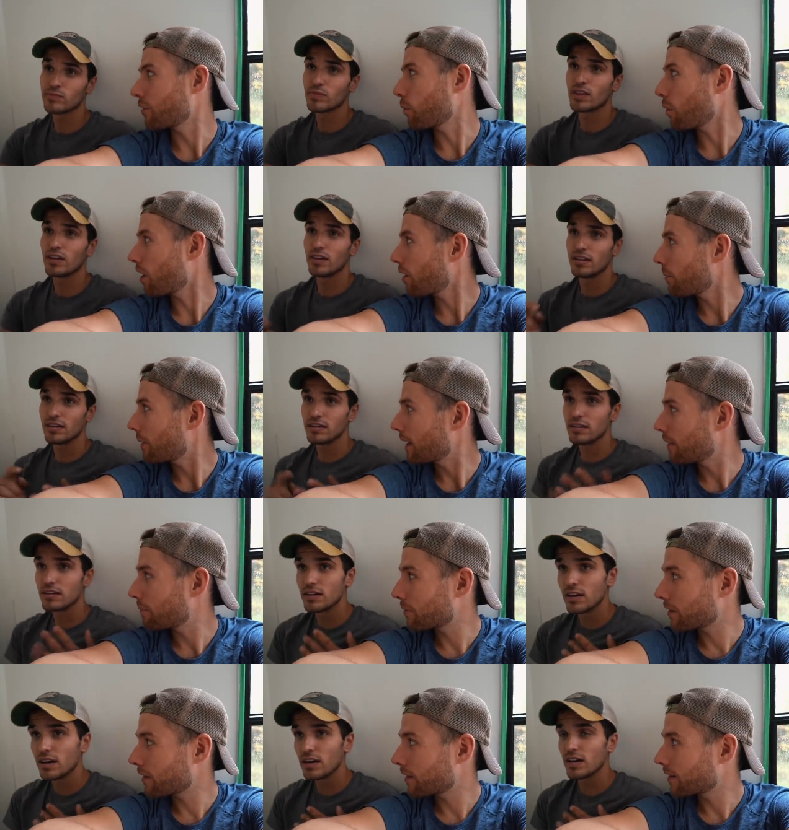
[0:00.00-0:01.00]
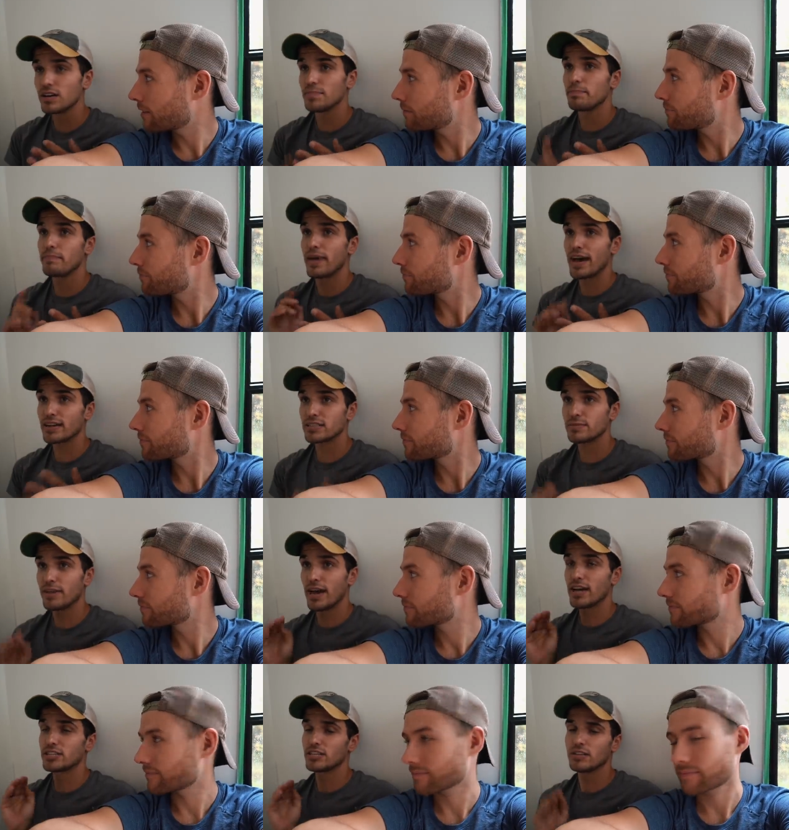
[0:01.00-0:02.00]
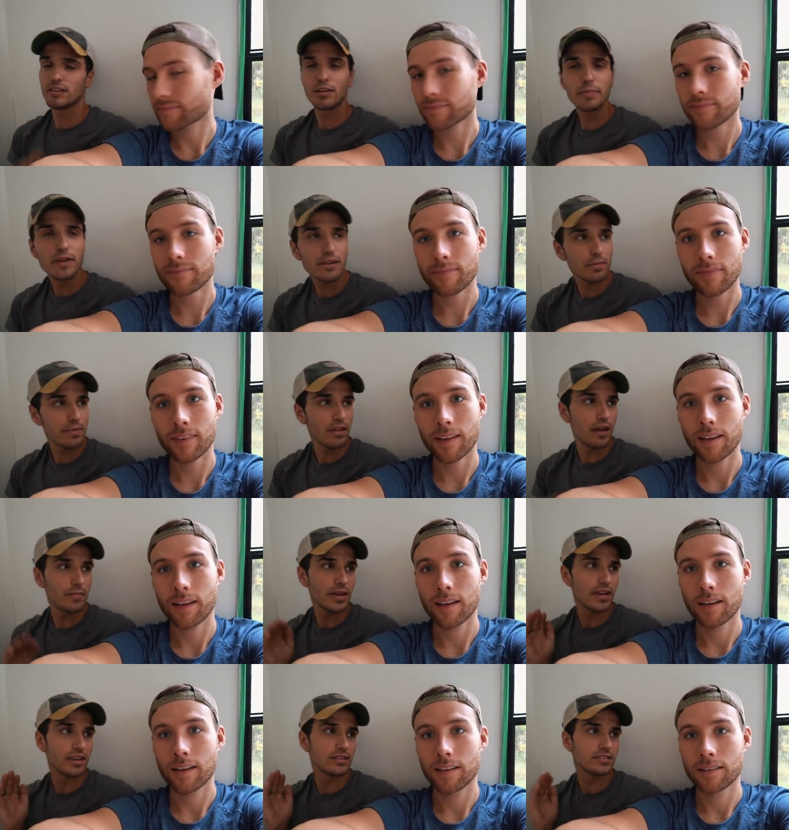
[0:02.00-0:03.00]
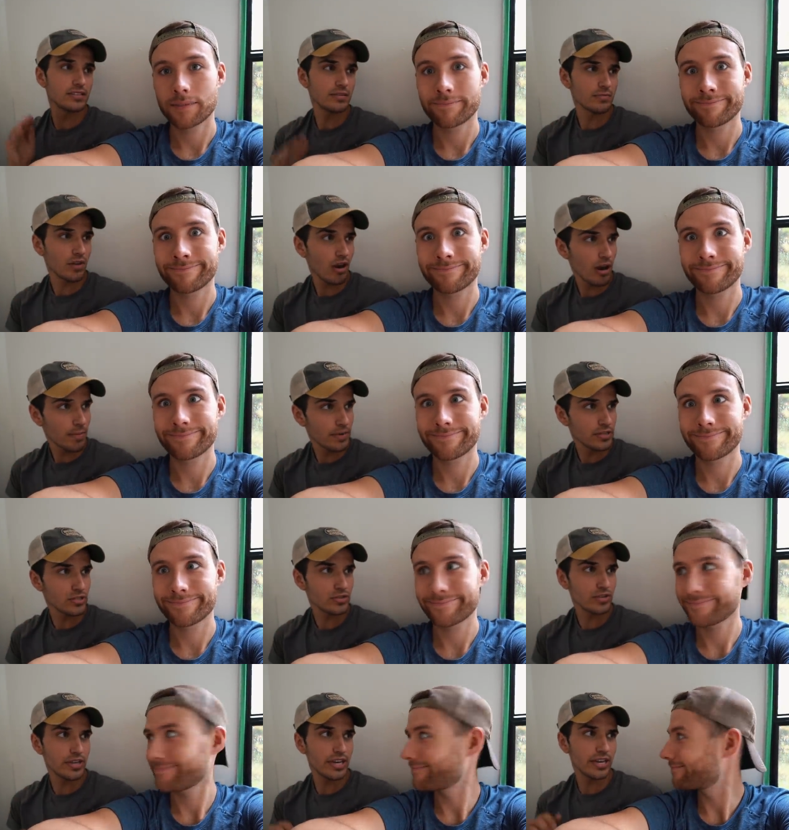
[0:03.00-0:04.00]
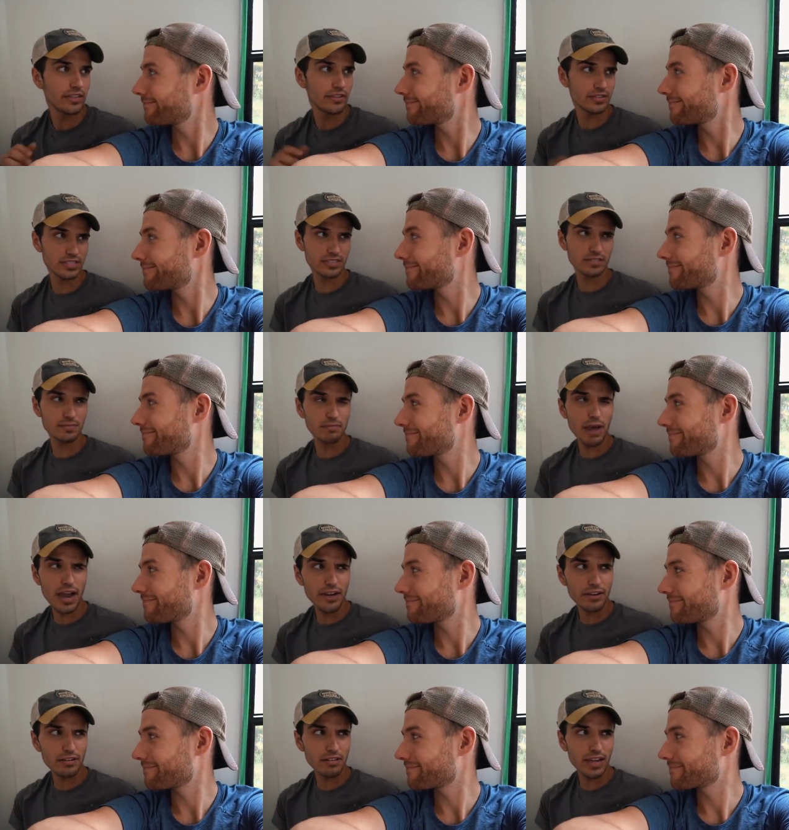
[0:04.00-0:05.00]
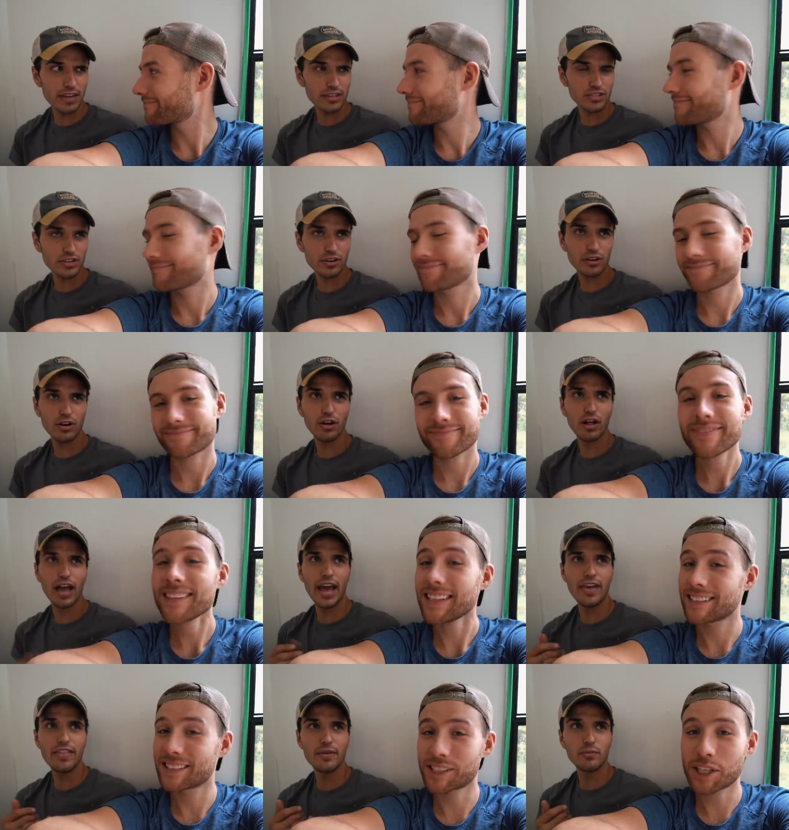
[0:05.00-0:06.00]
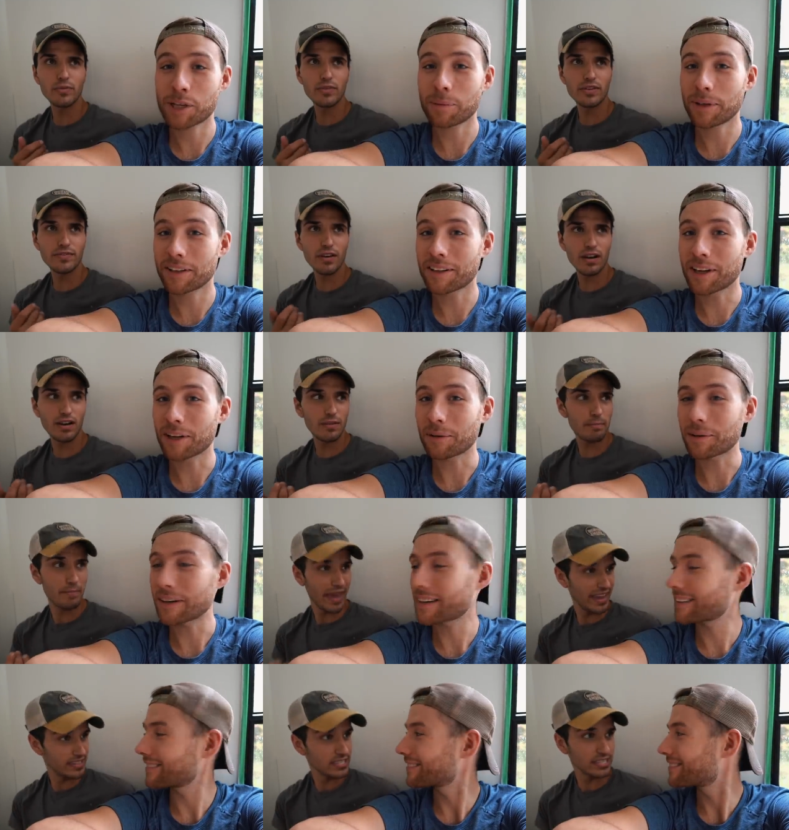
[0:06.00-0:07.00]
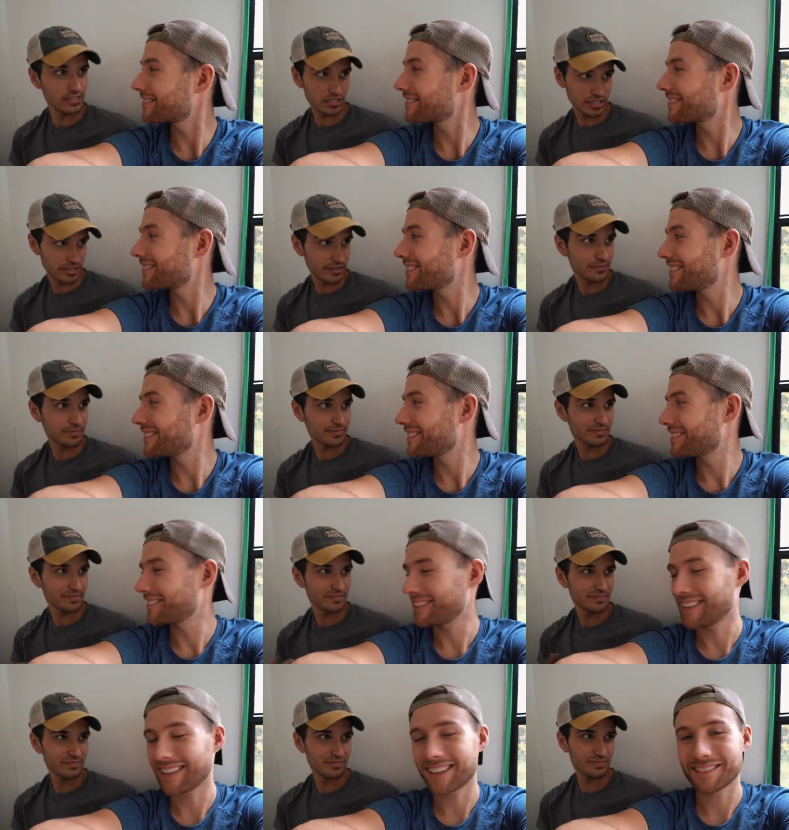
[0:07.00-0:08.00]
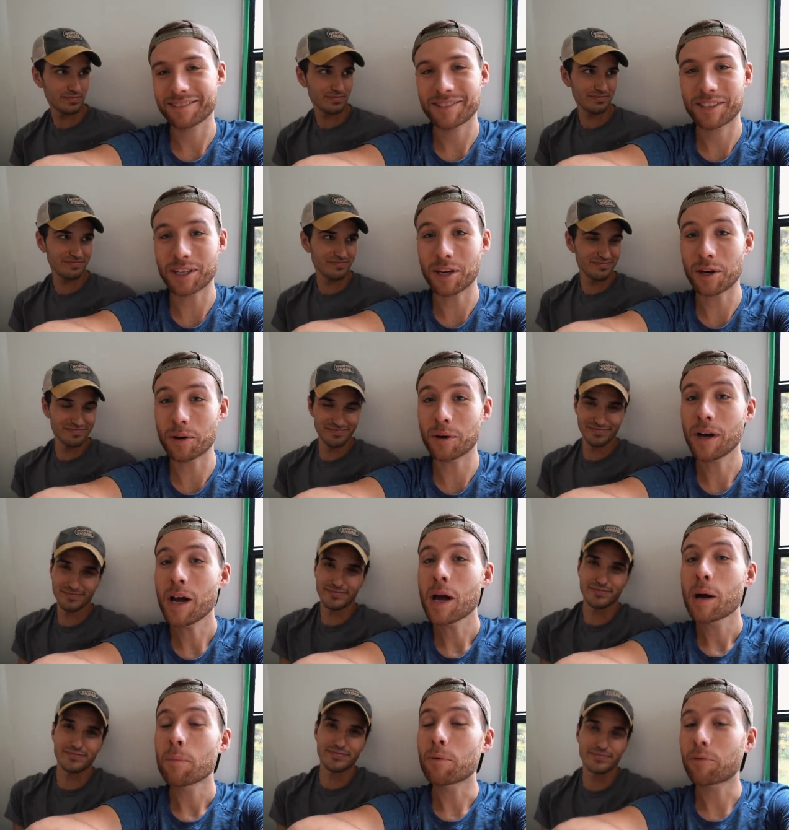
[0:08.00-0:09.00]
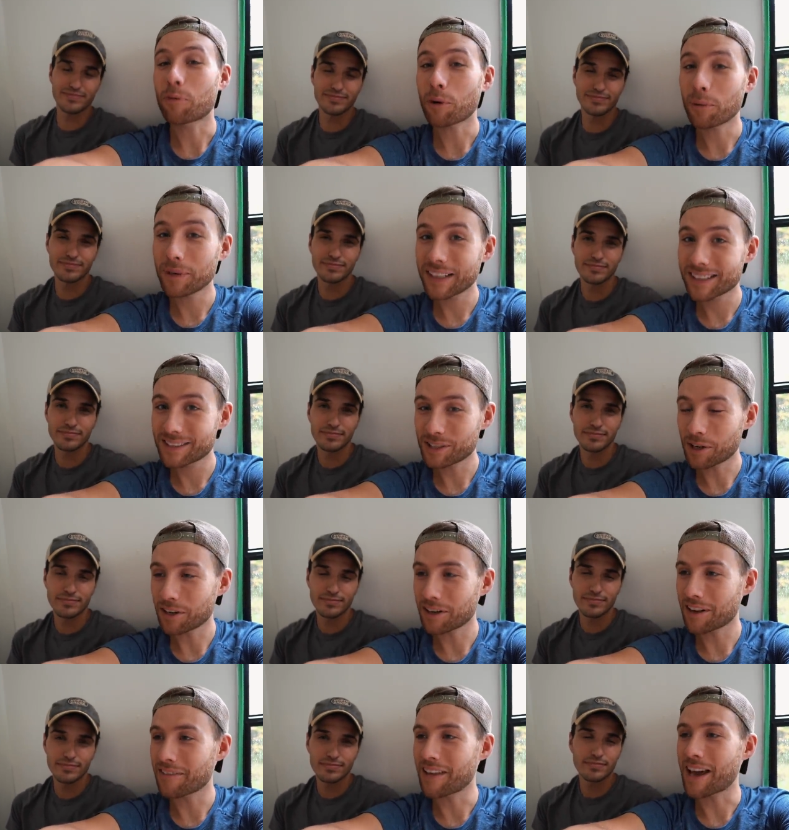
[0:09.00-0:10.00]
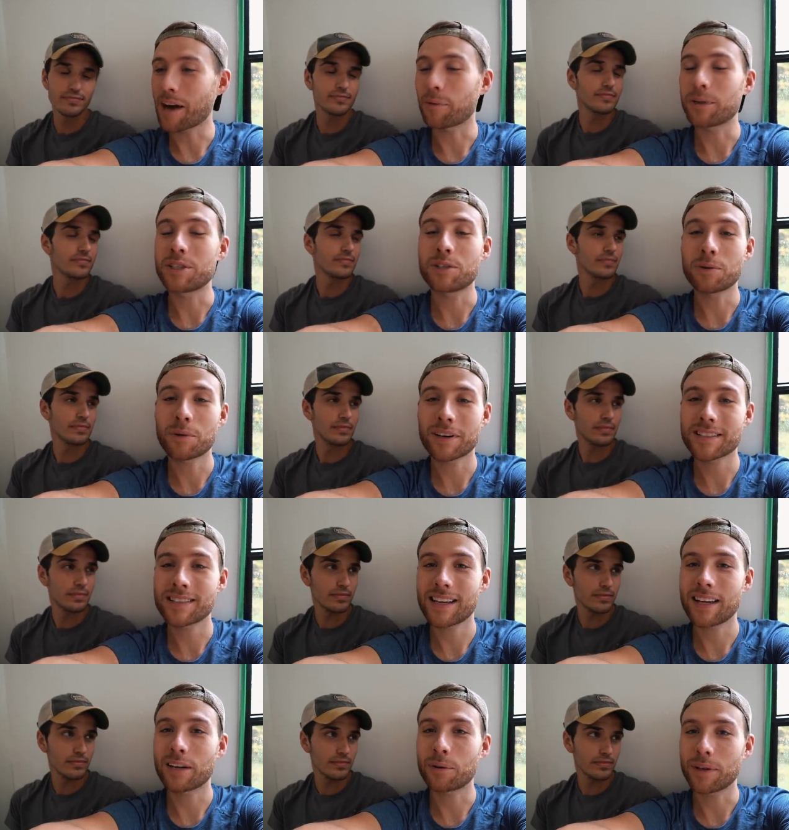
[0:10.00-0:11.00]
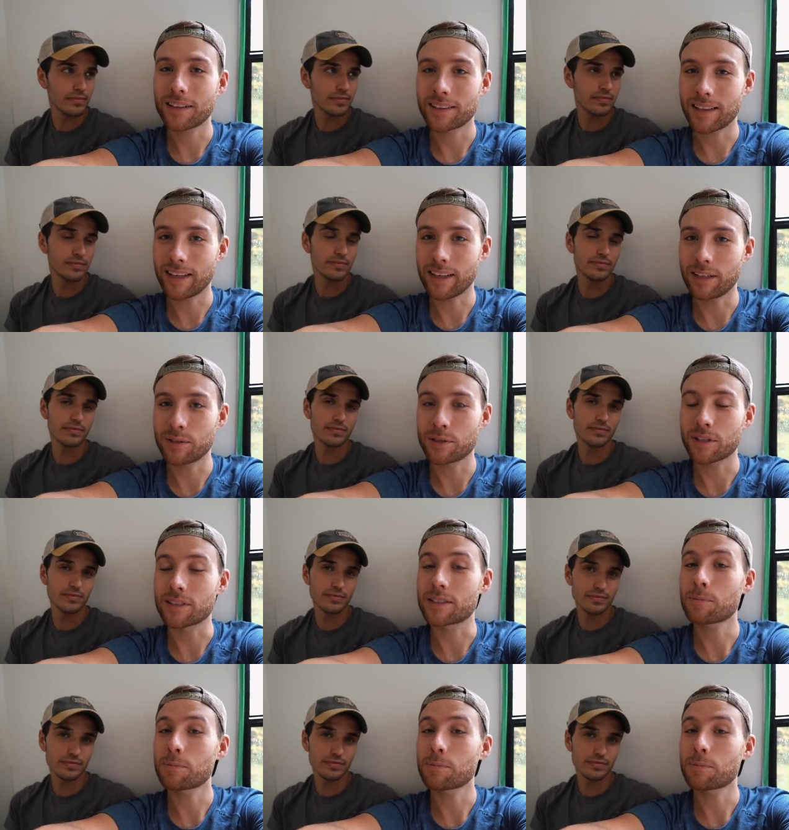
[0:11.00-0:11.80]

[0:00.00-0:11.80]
Speaker 1: the wallpaper, backsplash, a little bit of plumbing, some carpentry, there's minor electrical, and
Speaker 2: then it's going to be a lot of work. Painting too. Yeah, so before we get started on that, we do want to say a quick thank you to the